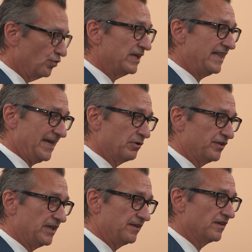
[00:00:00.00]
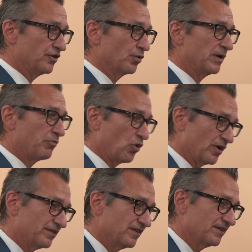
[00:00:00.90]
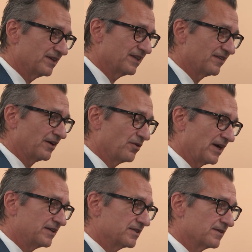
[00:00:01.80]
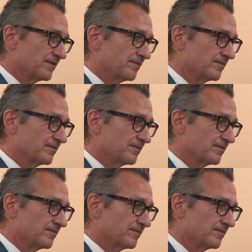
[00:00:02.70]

Chris Fabricant with the Innocence Project is